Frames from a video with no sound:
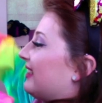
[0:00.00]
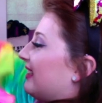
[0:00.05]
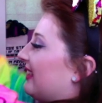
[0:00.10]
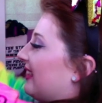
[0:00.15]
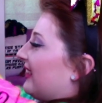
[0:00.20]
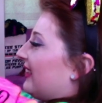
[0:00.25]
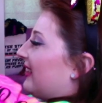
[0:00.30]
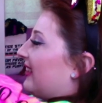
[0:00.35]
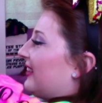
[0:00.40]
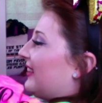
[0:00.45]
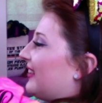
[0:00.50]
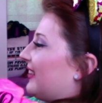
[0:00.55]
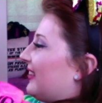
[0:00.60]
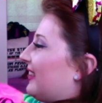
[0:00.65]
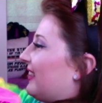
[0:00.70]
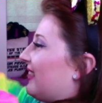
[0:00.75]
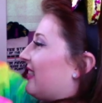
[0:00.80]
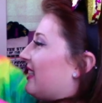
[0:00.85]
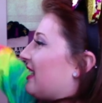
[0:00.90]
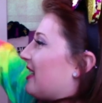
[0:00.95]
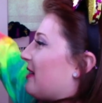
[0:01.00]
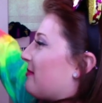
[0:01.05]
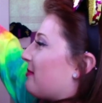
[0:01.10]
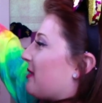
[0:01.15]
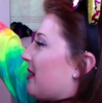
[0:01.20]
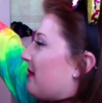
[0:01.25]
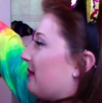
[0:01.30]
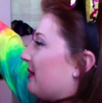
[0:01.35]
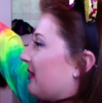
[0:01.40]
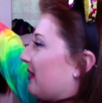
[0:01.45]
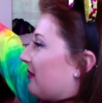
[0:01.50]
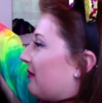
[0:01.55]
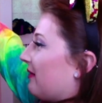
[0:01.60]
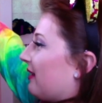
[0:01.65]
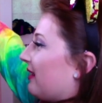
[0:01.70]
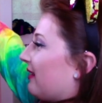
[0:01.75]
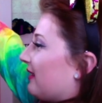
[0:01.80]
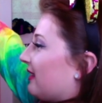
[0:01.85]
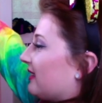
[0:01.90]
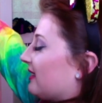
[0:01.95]
Oh, I'm probably gonna
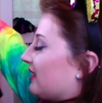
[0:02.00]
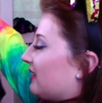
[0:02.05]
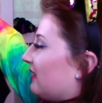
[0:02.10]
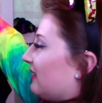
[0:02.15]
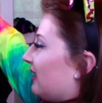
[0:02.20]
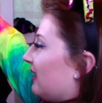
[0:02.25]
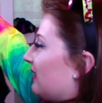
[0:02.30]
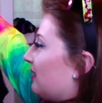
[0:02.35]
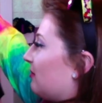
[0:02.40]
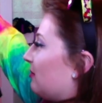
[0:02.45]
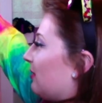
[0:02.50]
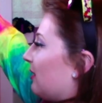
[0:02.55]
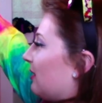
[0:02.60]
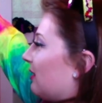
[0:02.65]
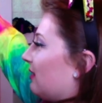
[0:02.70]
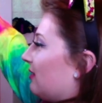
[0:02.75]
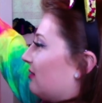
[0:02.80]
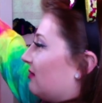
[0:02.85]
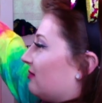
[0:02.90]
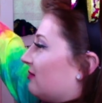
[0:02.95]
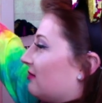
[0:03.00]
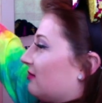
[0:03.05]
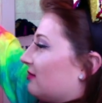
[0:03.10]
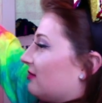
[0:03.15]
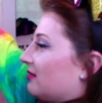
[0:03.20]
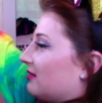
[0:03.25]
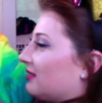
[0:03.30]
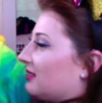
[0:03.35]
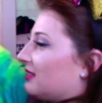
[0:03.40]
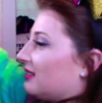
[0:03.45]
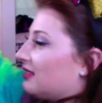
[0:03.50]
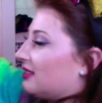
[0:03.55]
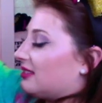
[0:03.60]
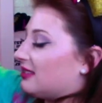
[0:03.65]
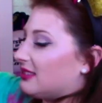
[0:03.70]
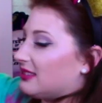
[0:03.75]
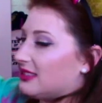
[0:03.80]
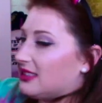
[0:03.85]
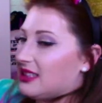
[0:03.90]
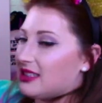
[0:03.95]
wear this all day tomorrow
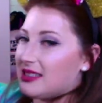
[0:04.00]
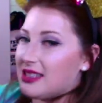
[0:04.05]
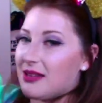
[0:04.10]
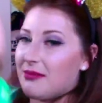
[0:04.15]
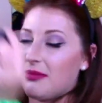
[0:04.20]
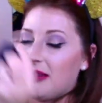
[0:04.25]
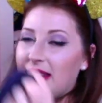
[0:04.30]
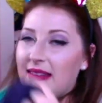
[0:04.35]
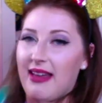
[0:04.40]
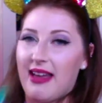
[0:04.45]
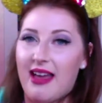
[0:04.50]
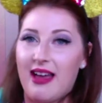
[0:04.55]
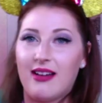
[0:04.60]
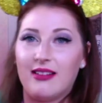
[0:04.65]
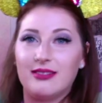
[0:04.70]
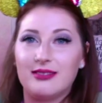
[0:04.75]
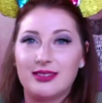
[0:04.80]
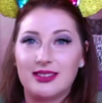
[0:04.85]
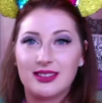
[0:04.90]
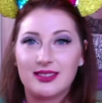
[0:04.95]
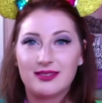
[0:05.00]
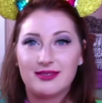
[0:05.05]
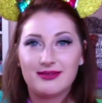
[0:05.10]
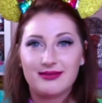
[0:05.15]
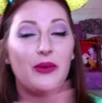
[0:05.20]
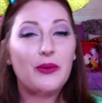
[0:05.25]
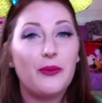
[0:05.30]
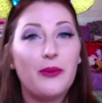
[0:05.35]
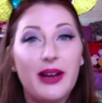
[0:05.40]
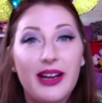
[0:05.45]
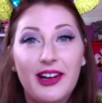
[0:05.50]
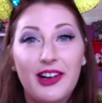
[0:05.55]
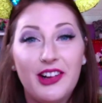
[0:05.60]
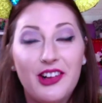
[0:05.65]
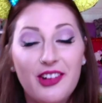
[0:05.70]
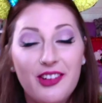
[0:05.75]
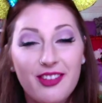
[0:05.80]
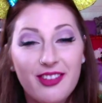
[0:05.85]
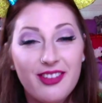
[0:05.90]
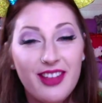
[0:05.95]
since I'm in the house.
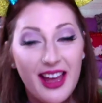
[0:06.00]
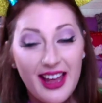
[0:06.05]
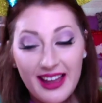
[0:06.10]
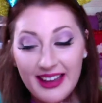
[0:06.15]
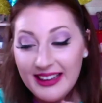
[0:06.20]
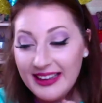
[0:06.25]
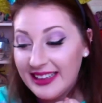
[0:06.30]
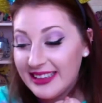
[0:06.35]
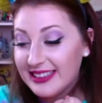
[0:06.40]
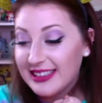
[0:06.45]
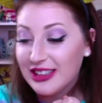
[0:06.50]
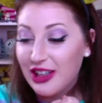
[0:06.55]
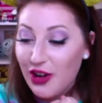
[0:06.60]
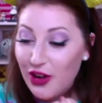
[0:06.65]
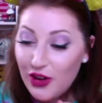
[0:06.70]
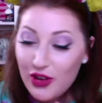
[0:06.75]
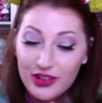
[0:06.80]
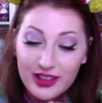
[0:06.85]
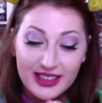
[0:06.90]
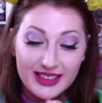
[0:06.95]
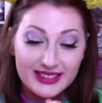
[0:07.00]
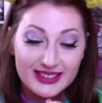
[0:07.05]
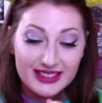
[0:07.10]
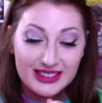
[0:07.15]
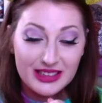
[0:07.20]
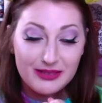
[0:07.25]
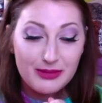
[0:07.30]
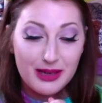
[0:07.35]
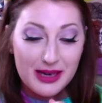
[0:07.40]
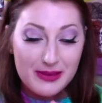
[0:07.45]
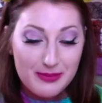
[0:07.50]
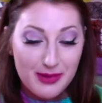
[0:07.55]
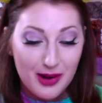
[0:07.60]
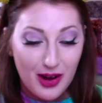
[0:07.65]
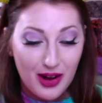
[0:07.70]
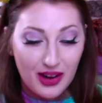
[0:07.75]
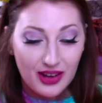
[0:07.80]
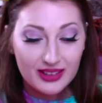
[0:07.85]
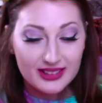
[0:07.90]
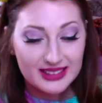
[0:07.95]
Well, that is all that is in my
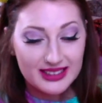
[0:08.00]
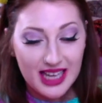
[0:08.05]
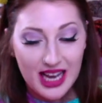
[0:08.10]
box.